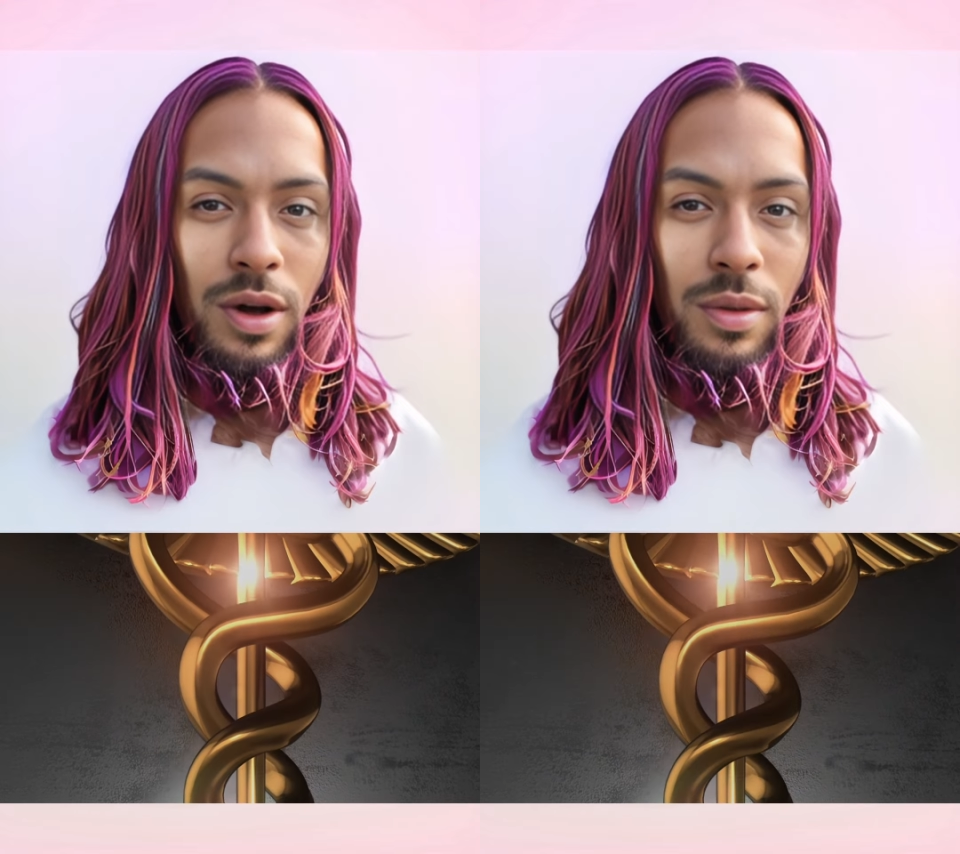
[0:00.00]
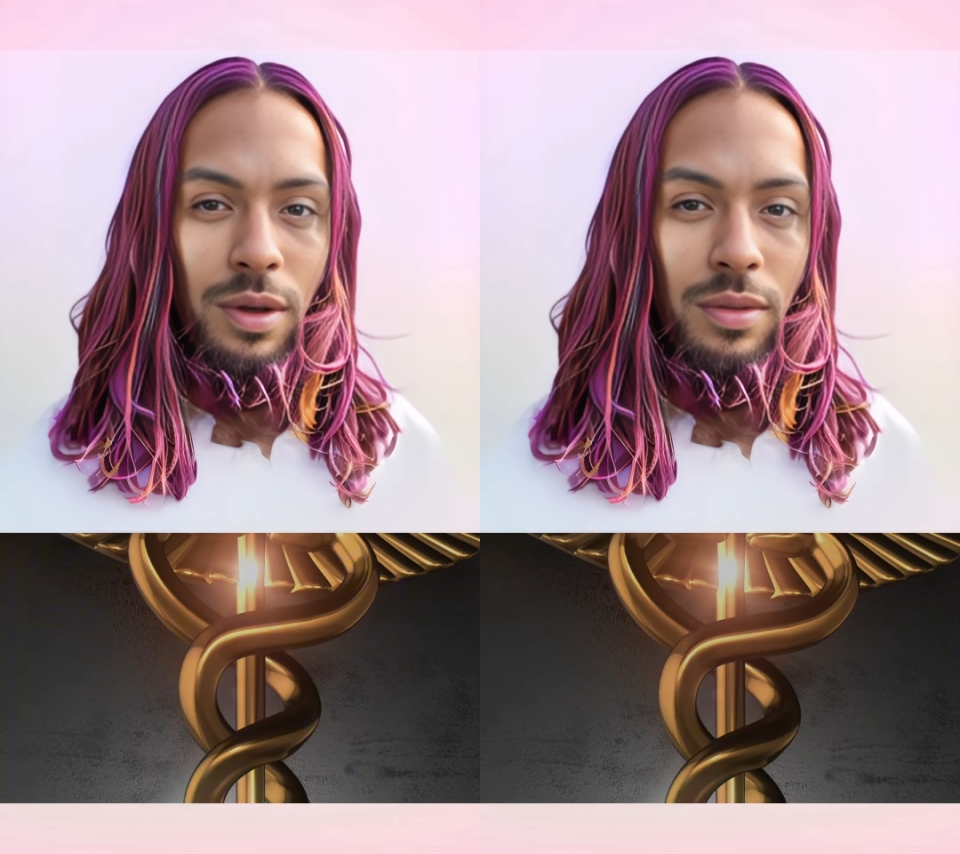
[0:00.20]

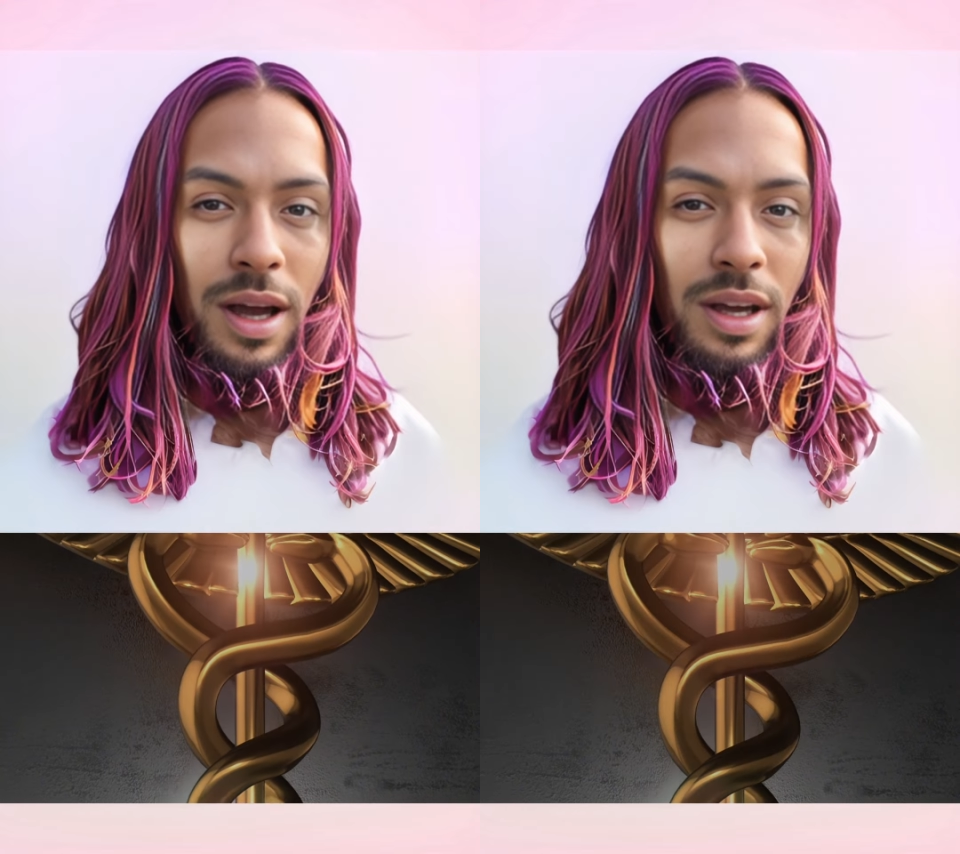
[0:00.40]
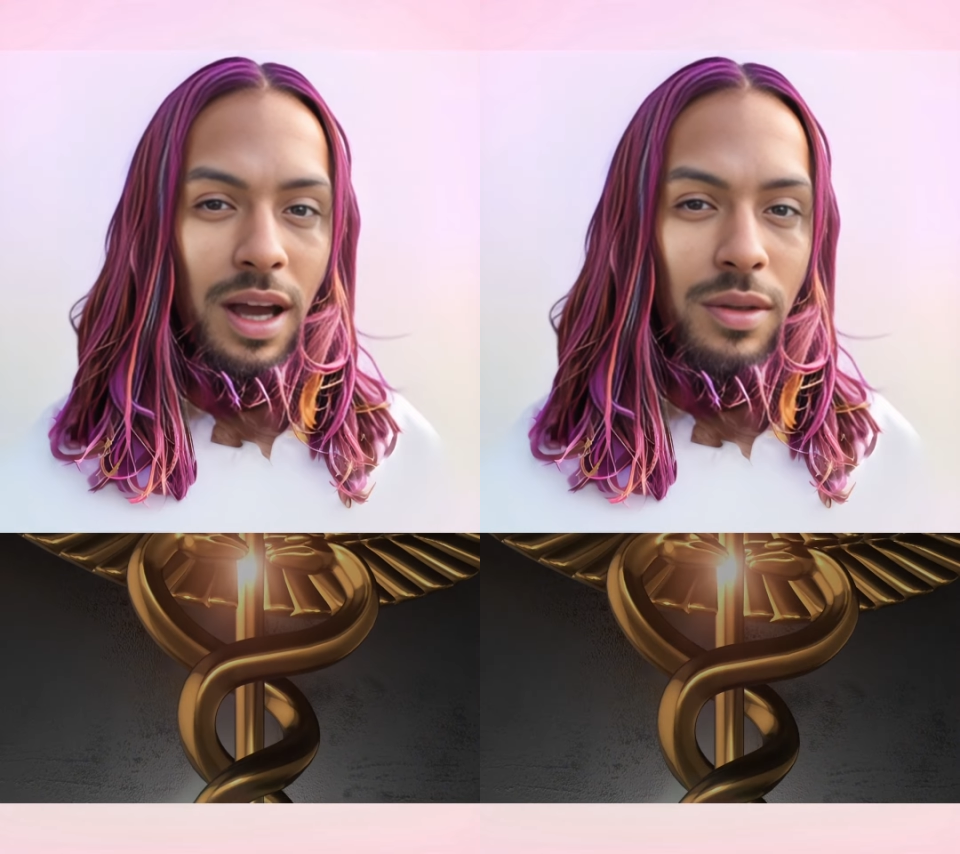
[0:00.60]
open
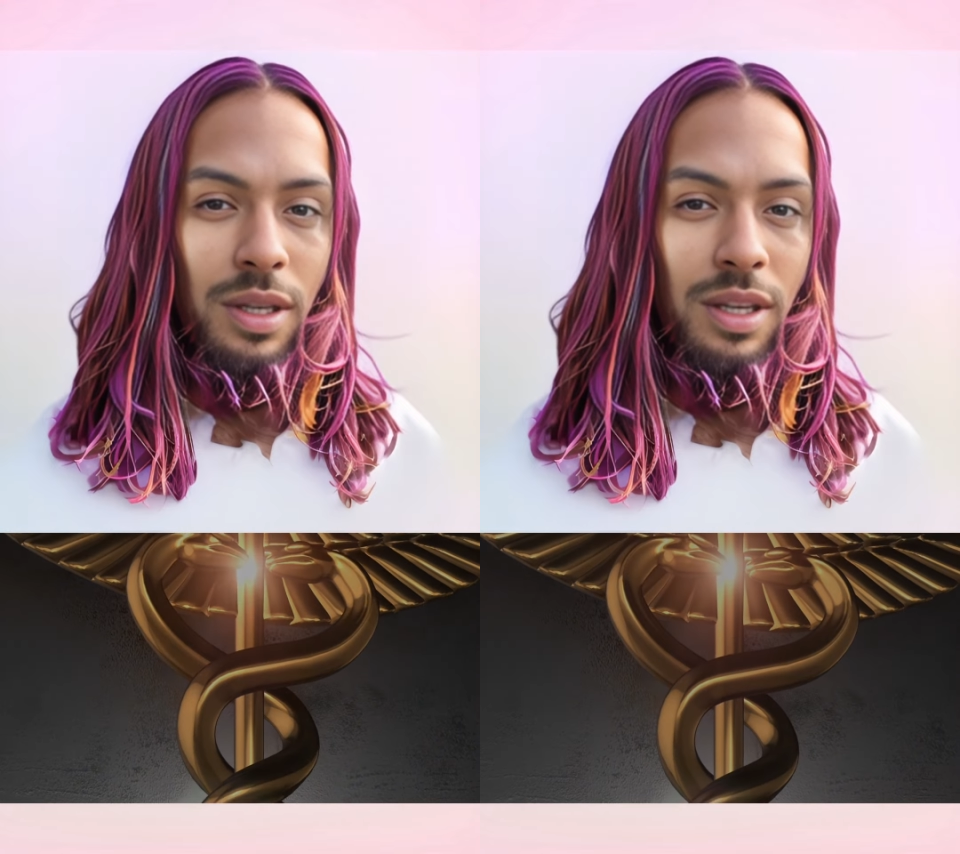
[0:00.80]
by life's